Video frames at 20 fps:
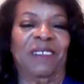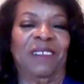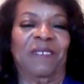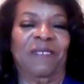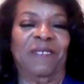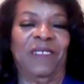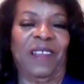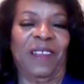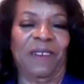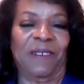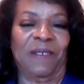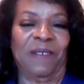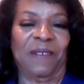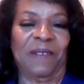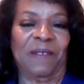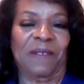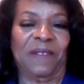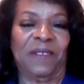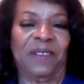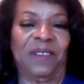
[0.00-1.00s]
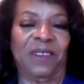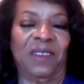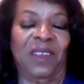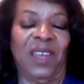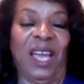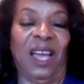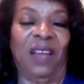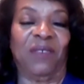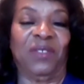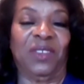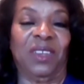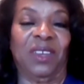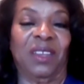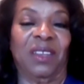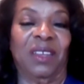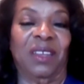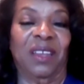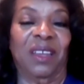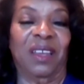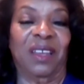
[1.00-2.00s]
Yeah. So you have
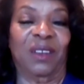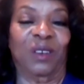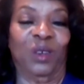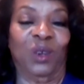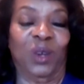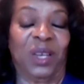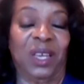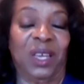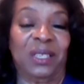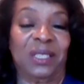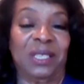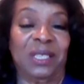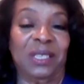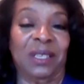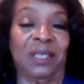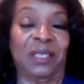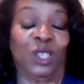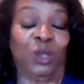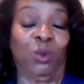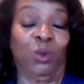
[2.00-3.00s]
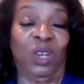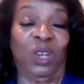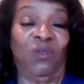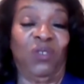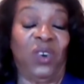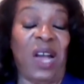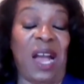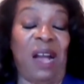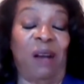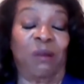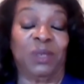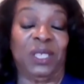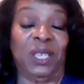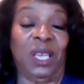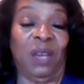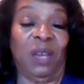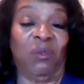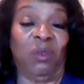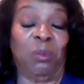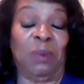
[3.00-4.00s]
to look at it's 24 hours
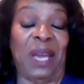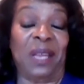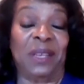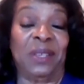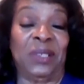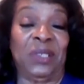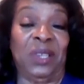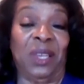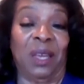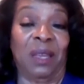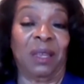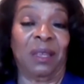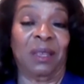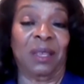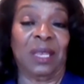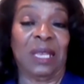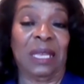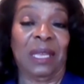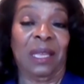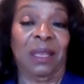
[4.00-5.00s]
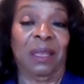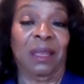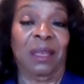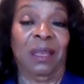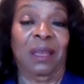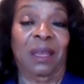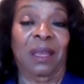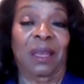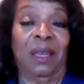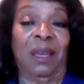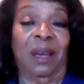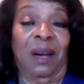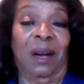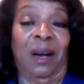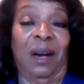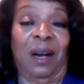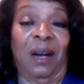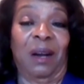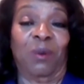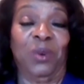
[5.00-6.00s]
in everybody's day.
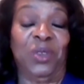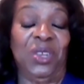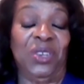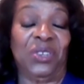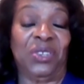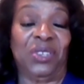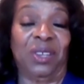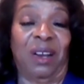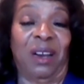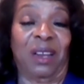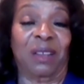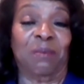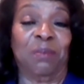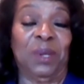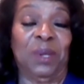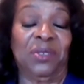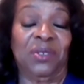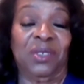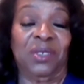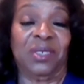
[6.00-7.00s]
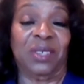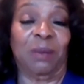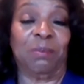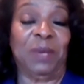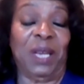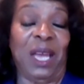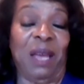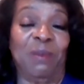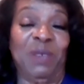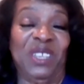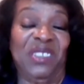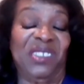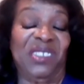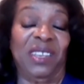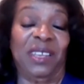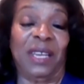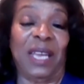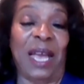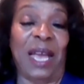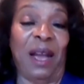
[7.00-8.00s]
When you start a business, sometimes it's
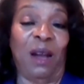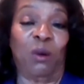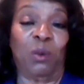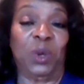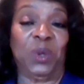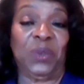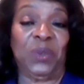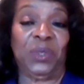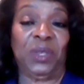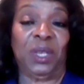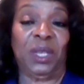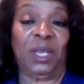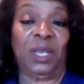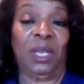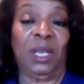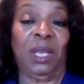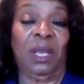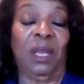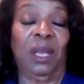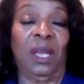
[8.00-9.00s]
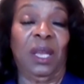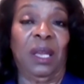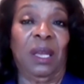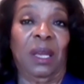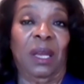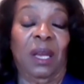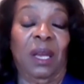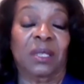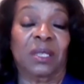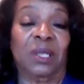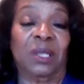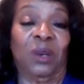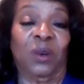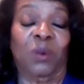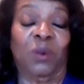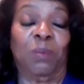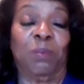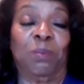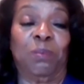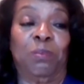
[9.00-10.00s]
10 hours.
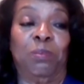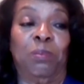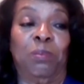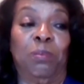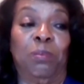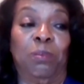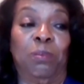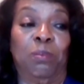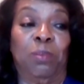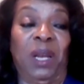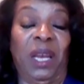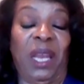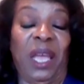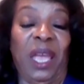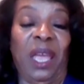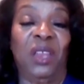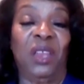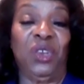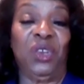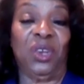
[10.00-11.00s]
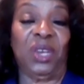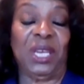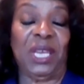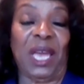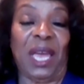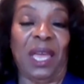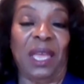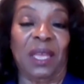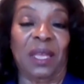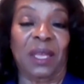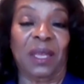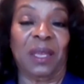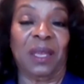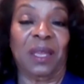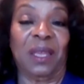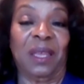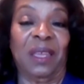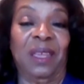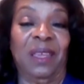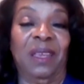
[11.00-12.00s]
So plan your day,
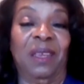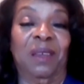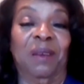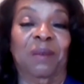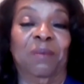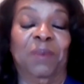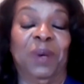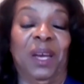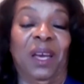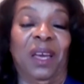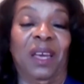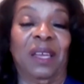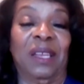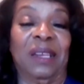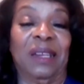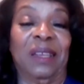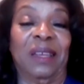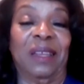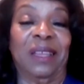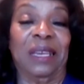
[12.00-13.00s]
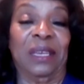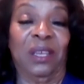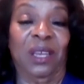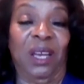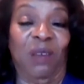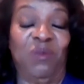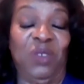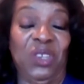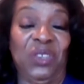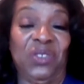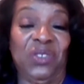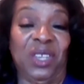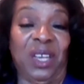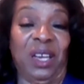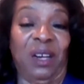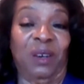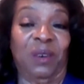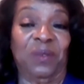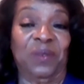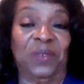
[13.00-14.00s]
but love
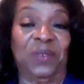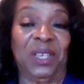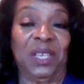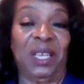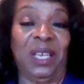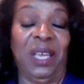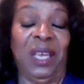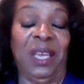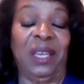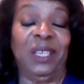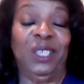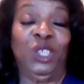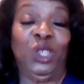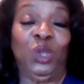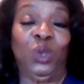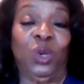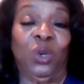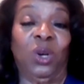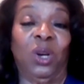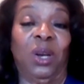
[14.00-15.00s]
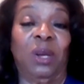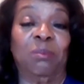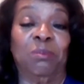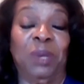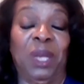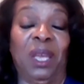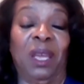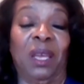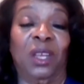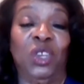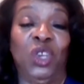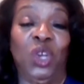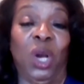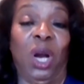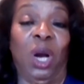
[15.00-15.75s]
yourself and enjoy being in your